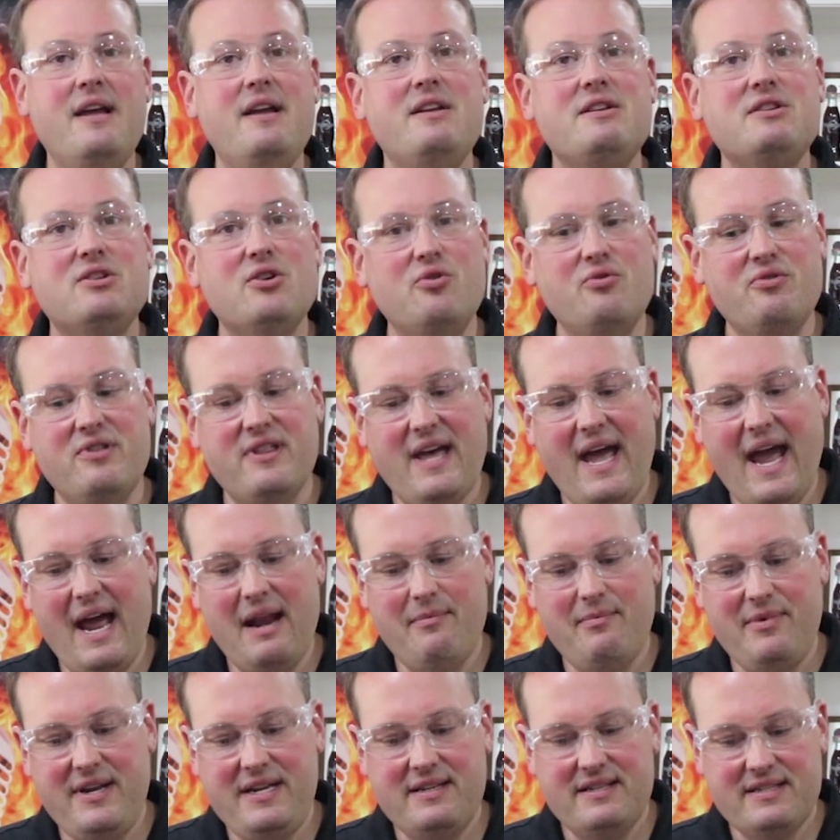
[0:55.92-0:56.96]
So
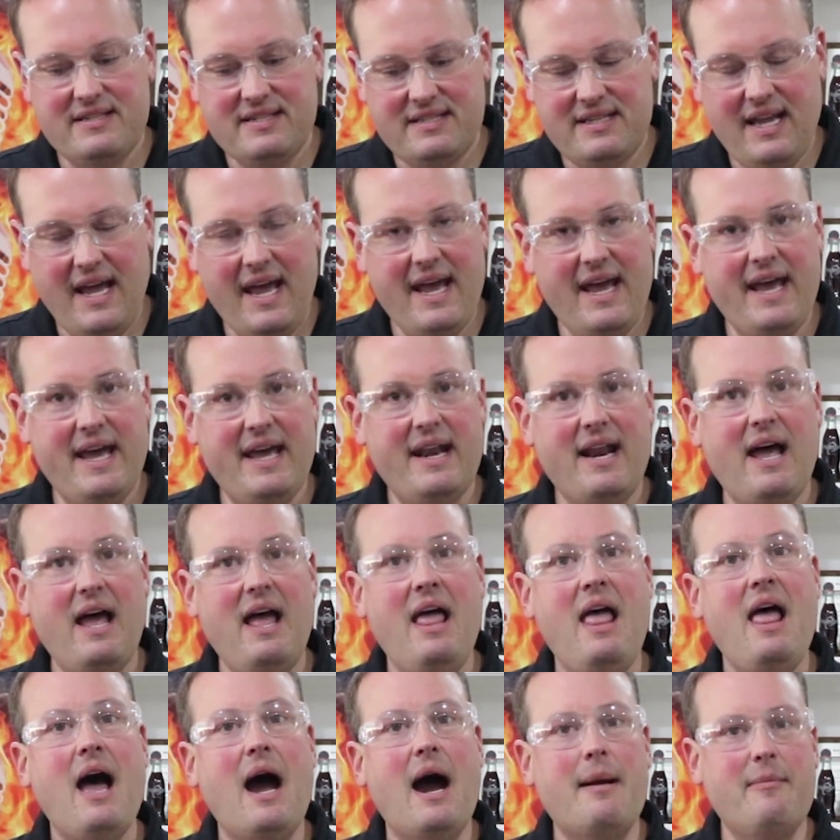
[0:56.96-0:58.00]
that being said,
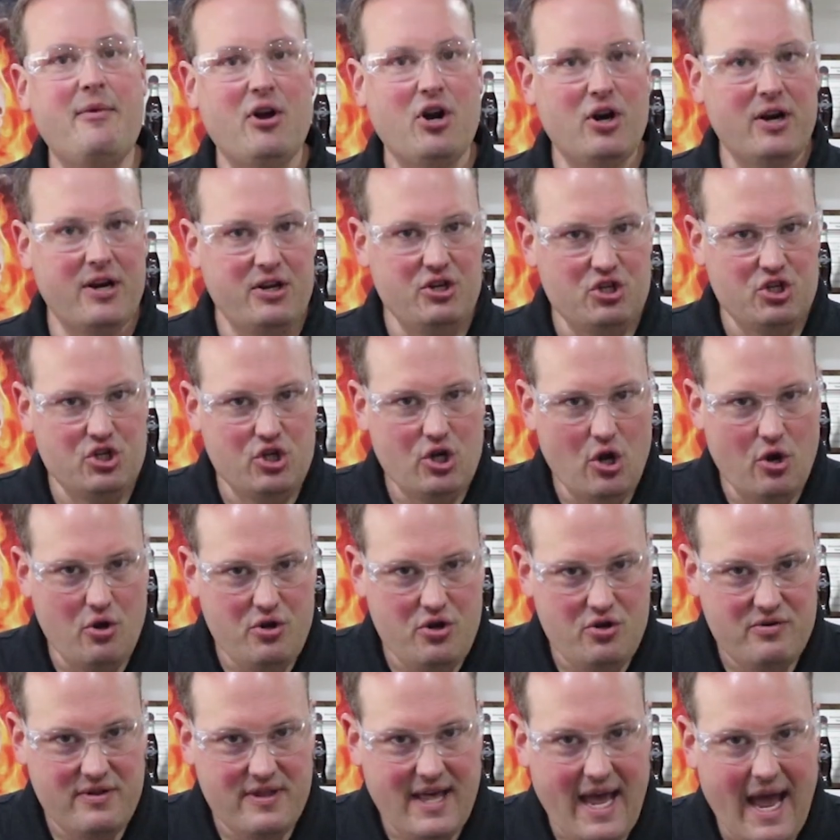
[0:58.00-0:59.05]
I'm not going to show
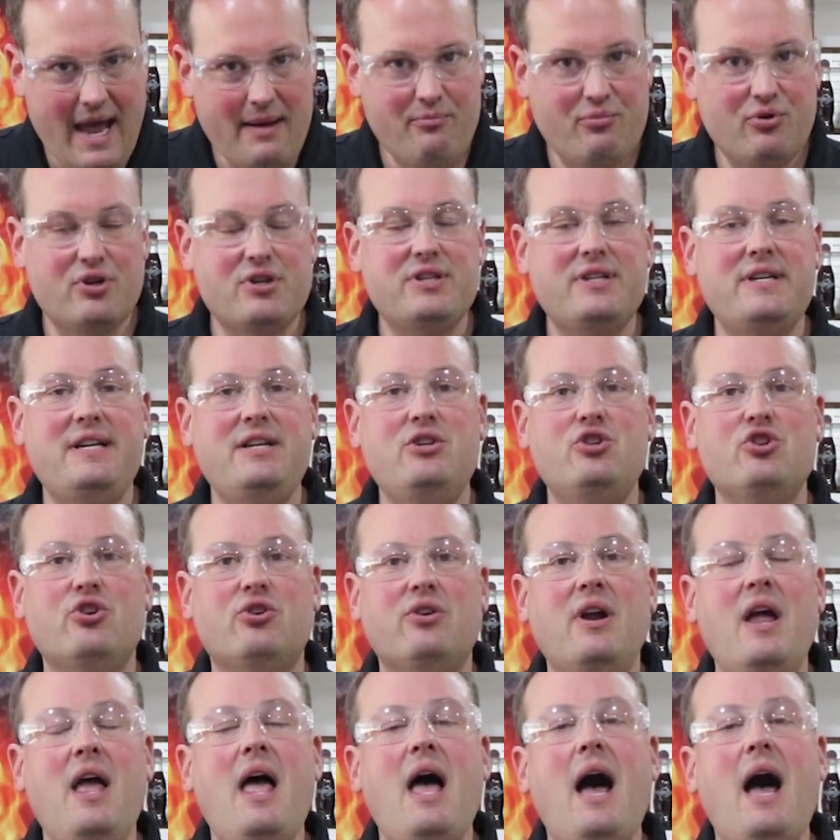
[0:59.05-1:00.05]
you that procedure.